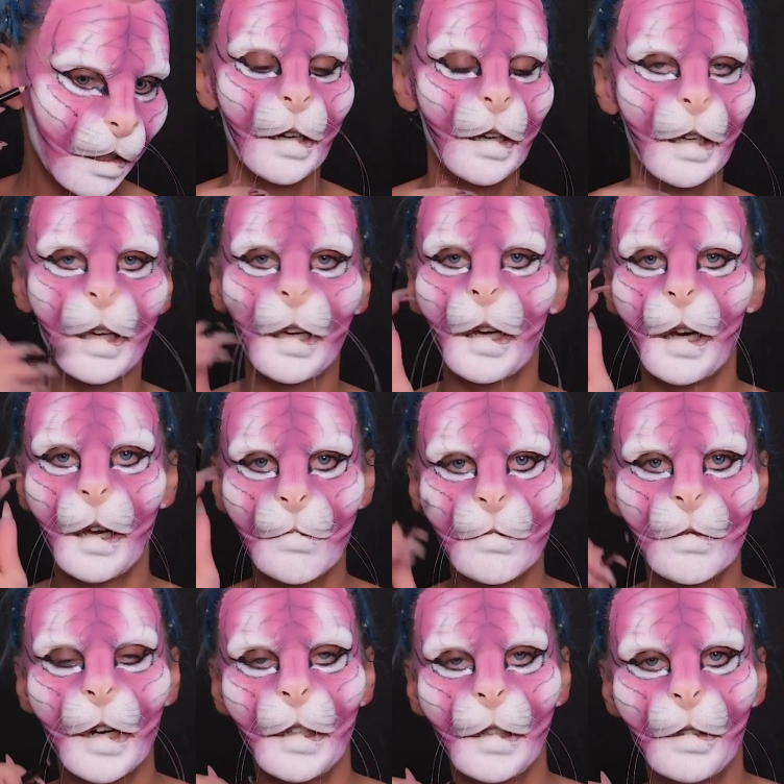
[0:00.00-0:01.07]
Okay, I'm
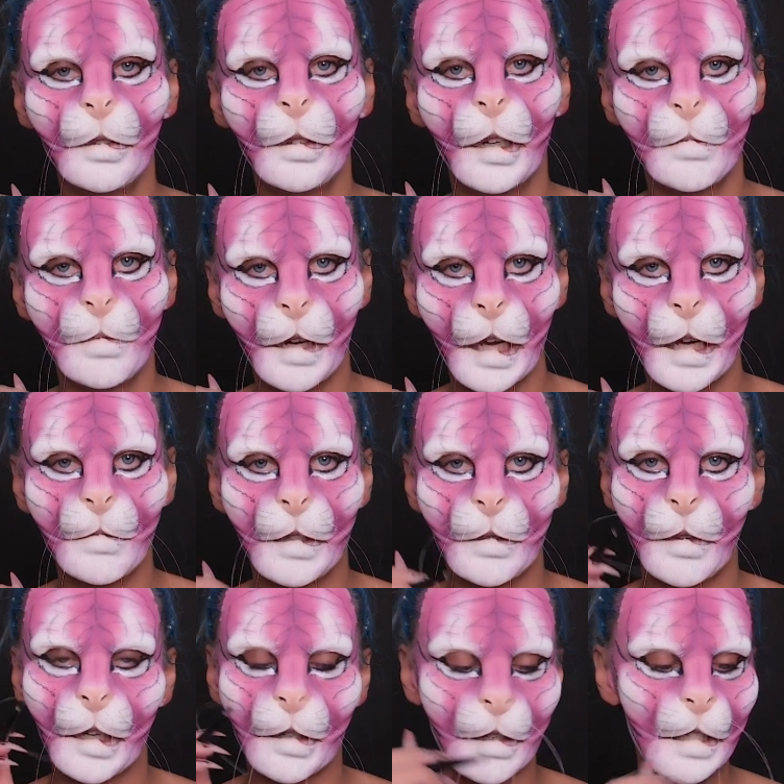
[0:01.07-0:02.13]
ready to apply with
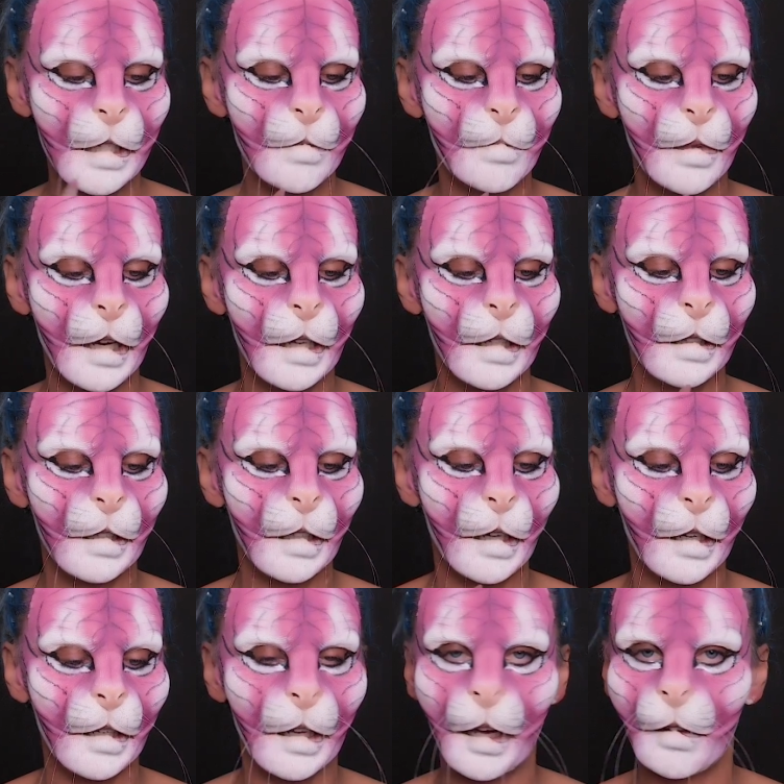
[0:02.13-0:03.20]
my greasy paint
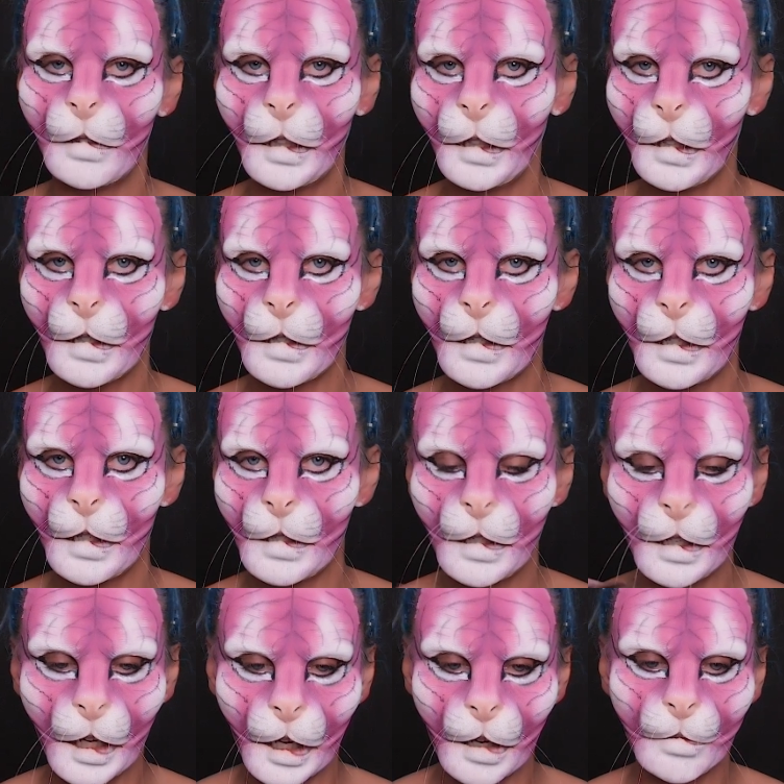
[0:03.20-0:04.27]
and everything is easy
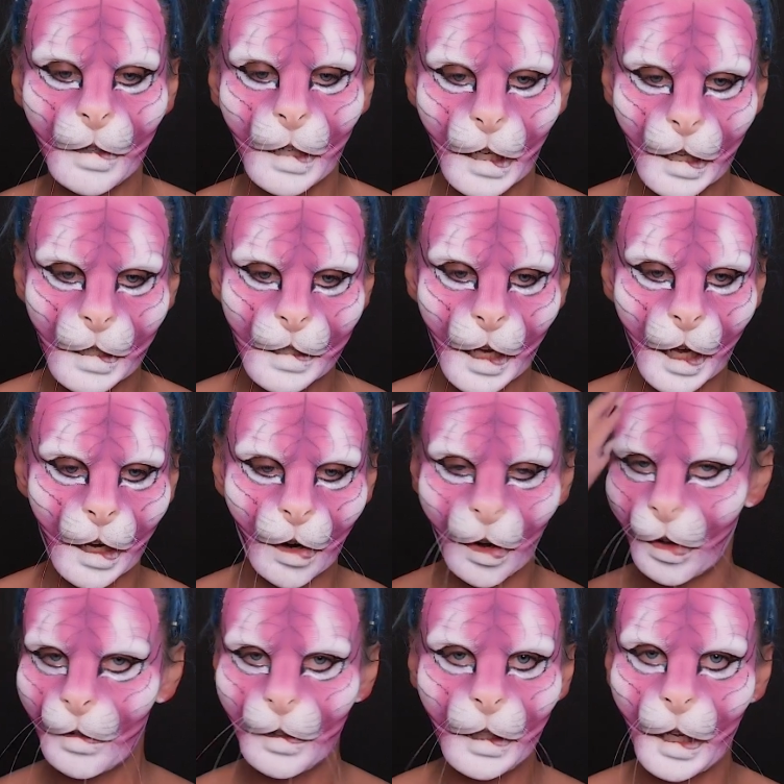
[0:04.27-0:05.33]
now because I
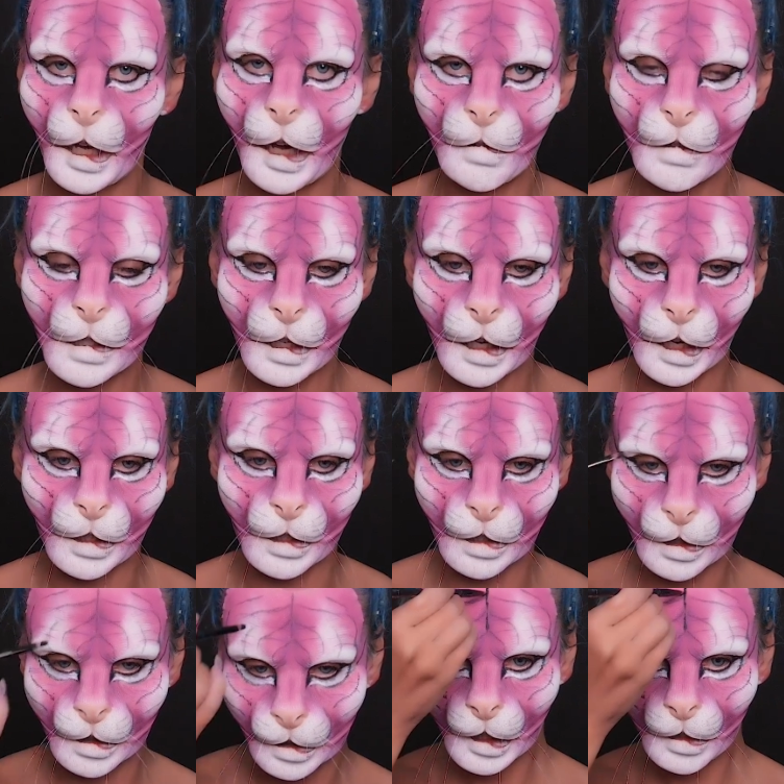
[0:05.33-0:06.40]
already have a sketch.
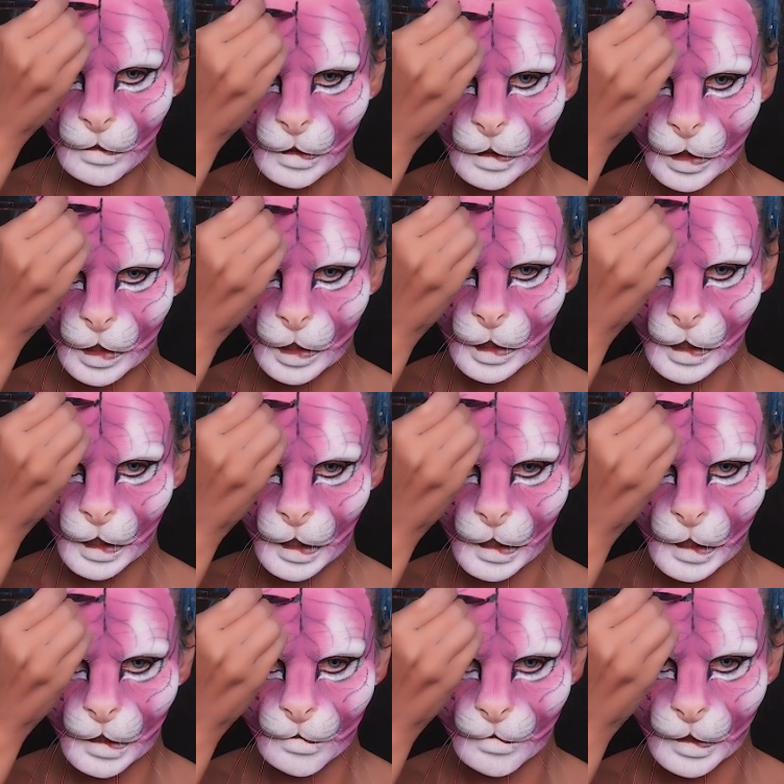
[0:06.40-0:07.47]
I will
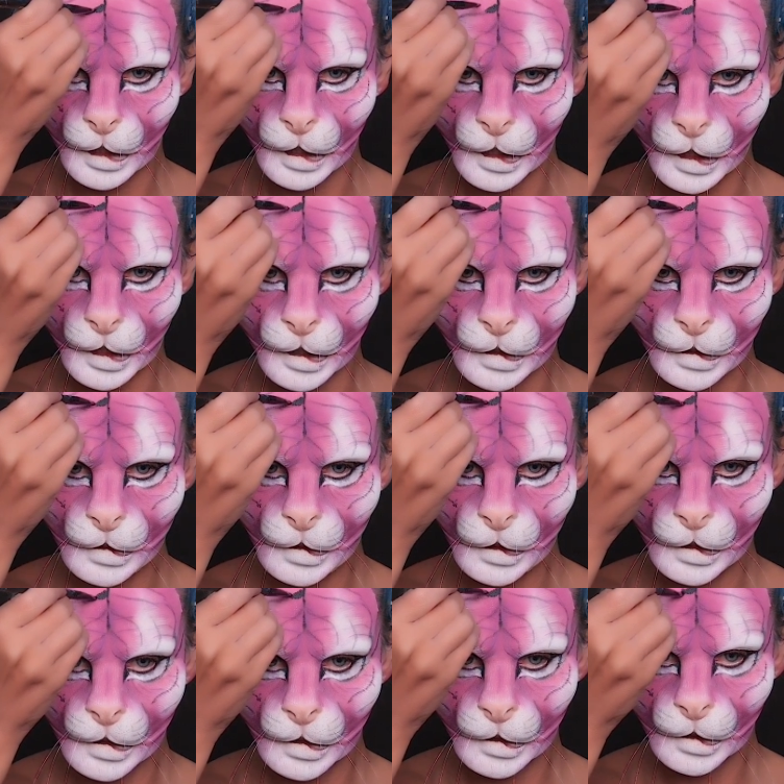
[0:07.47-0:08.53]
shake my hand.
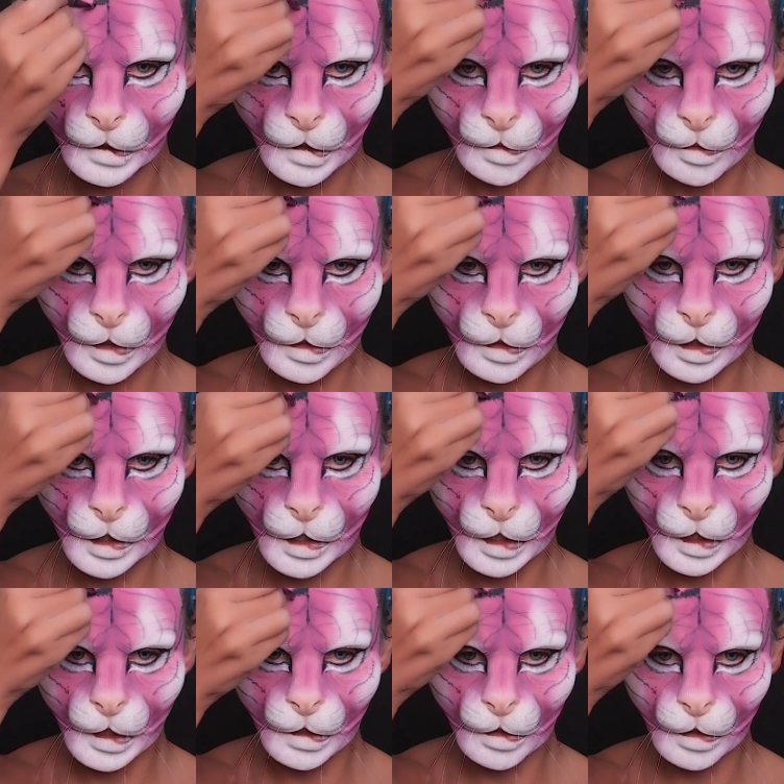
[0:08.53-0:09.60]
When you
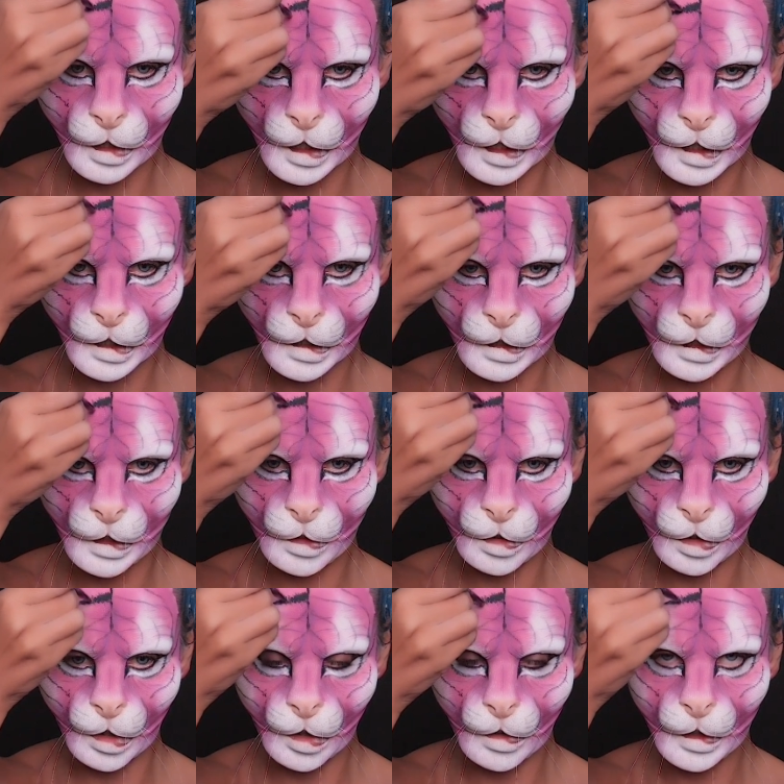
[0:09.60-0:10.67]
shake your hand,
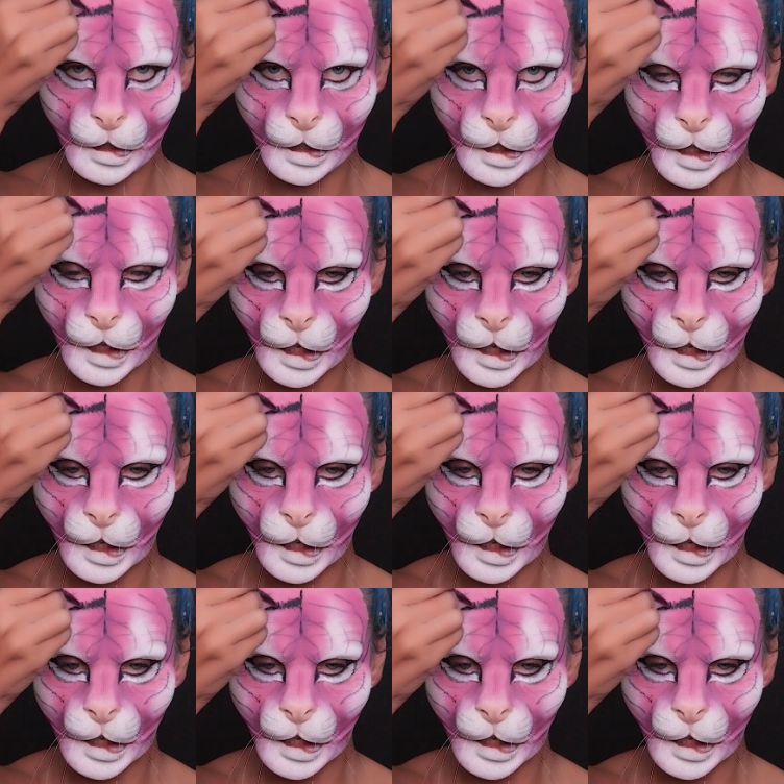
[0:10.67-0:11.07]
you already